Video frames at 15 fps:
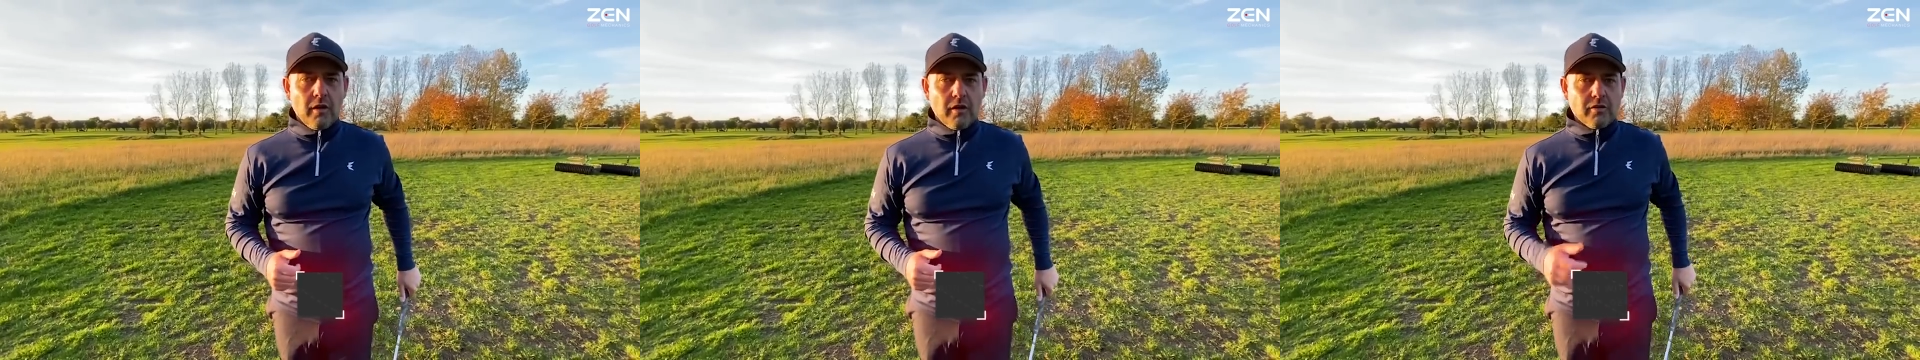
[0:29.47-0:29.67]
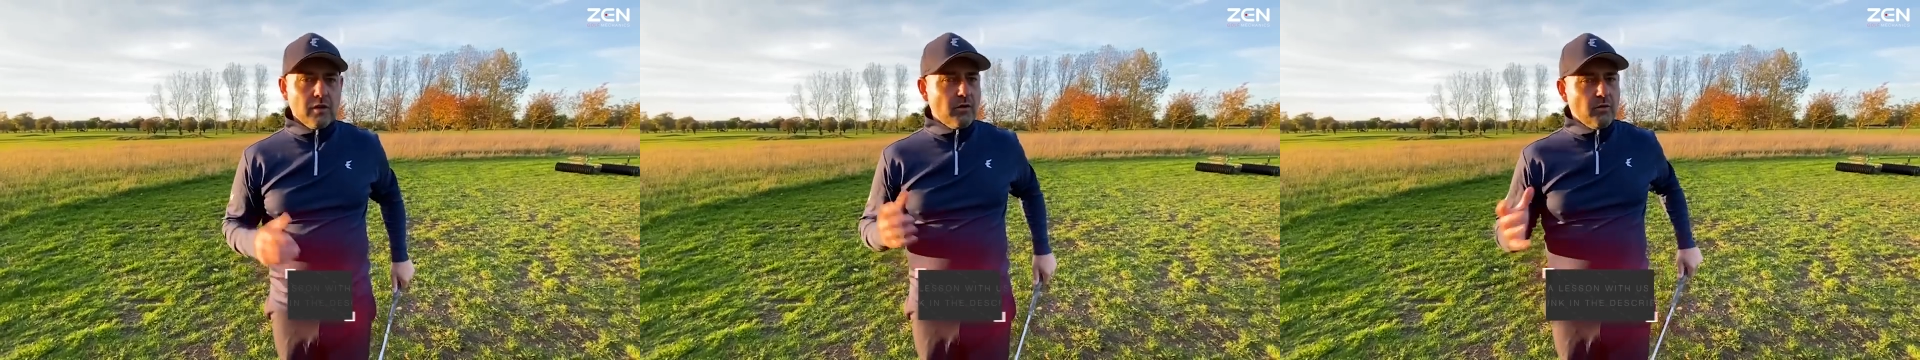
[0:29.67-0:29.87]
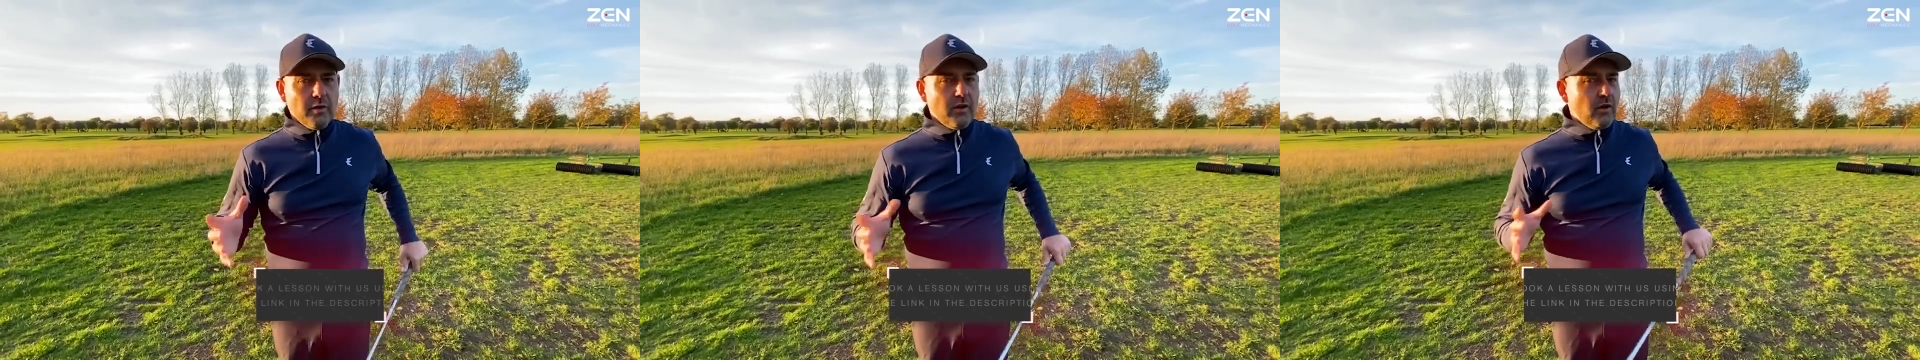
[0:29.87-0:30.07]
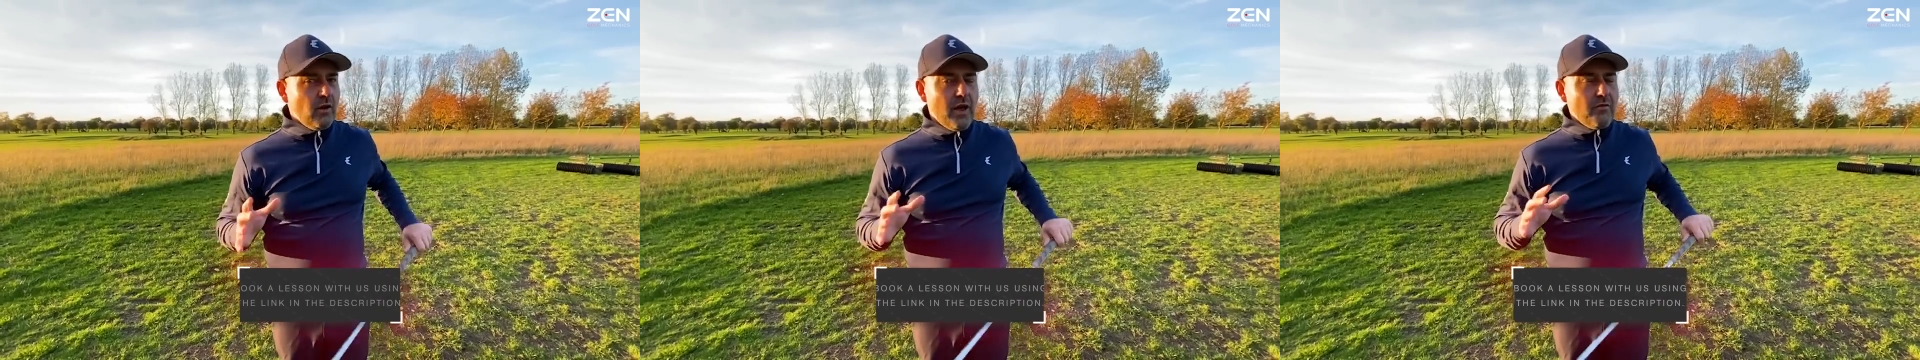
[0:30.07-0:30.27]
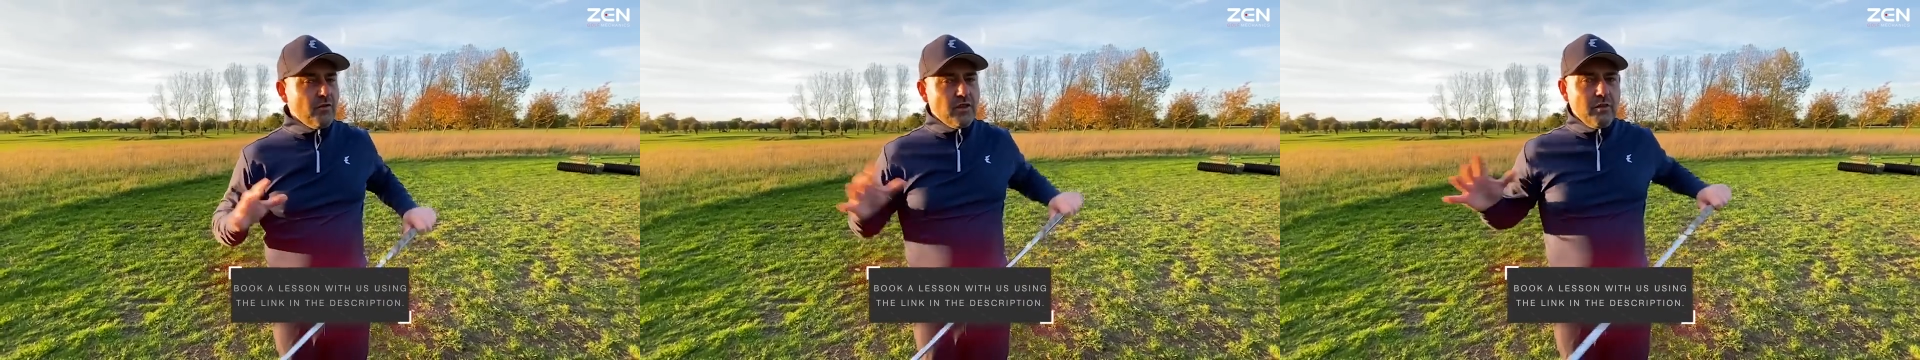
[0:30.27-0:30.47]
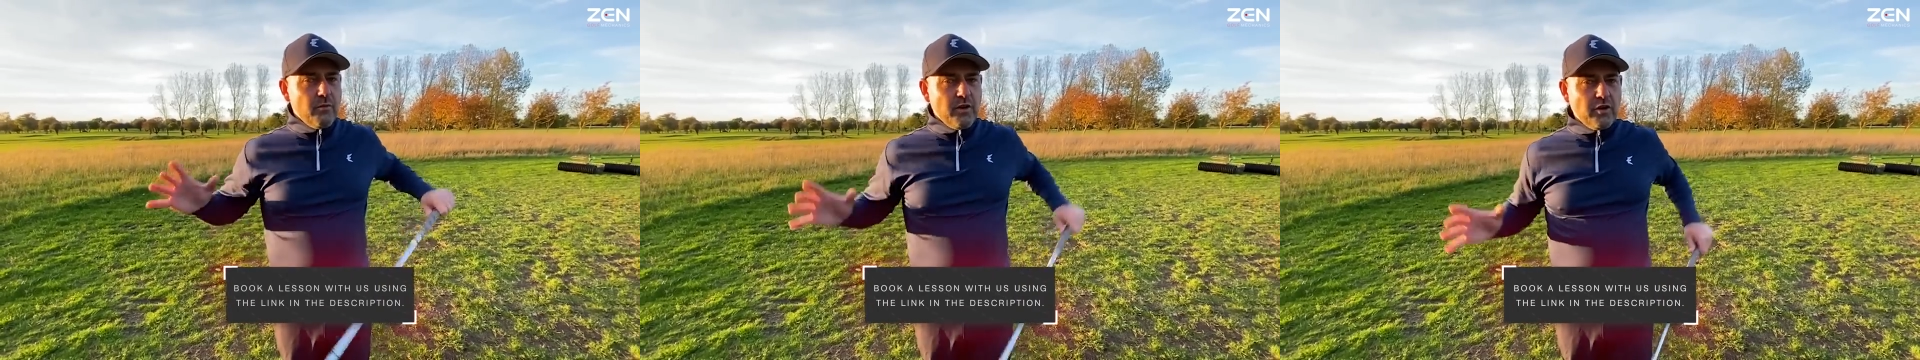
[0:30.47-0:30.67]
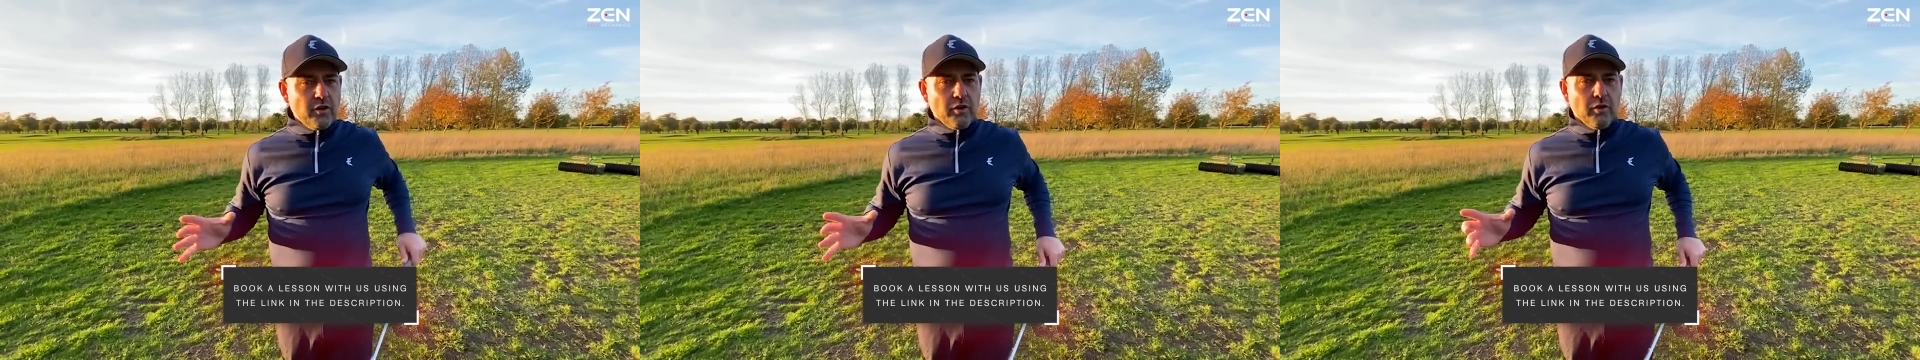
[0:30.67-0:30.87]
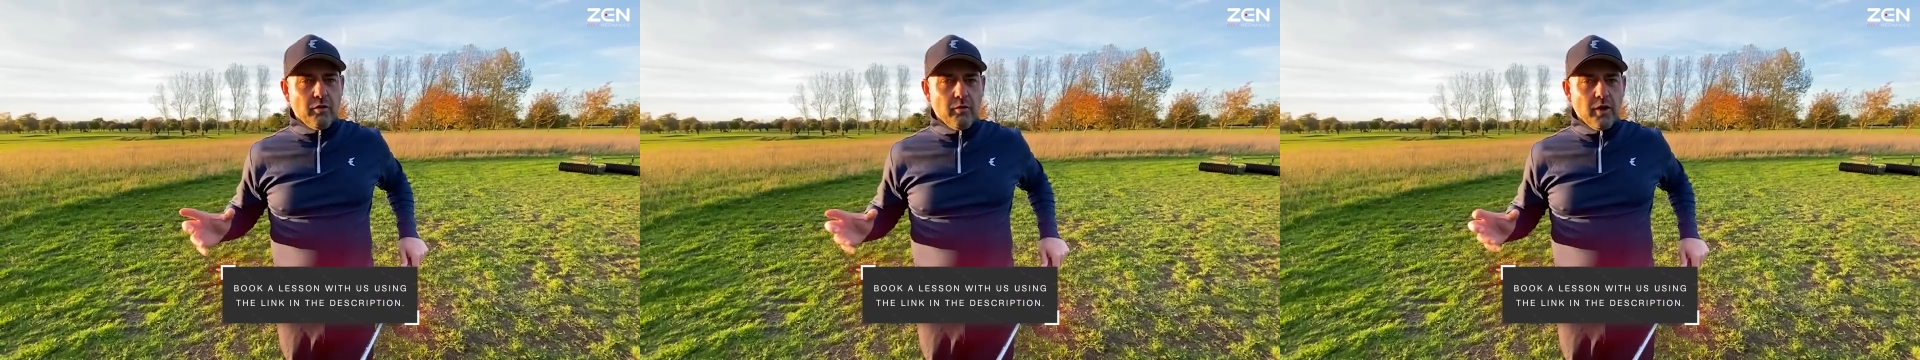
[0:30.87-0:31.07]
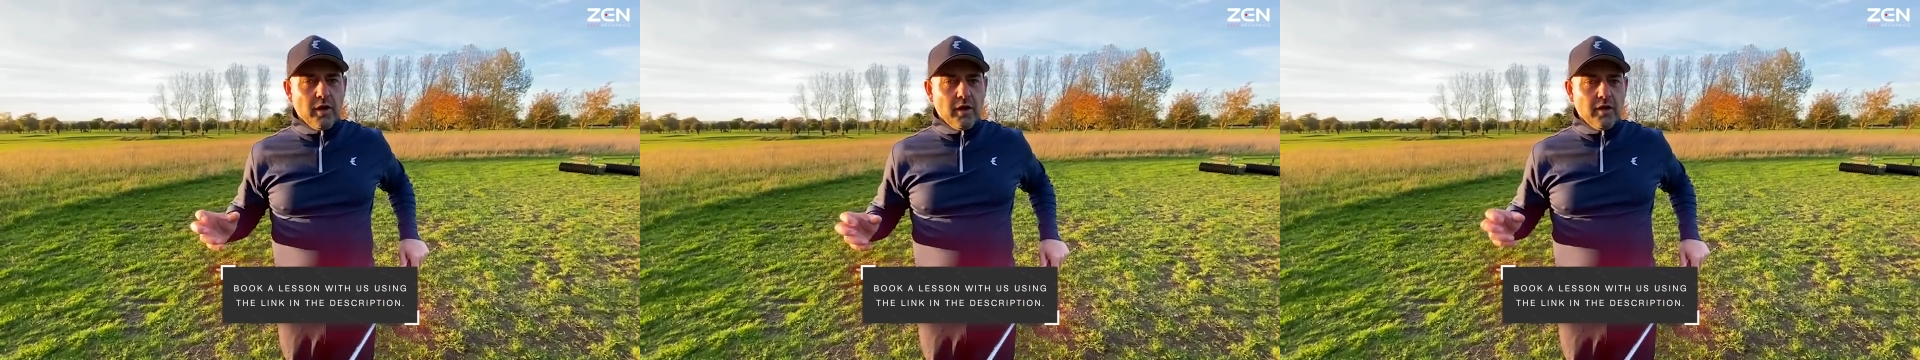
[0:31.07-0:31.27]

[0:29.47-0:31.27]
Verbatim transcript: So everything we do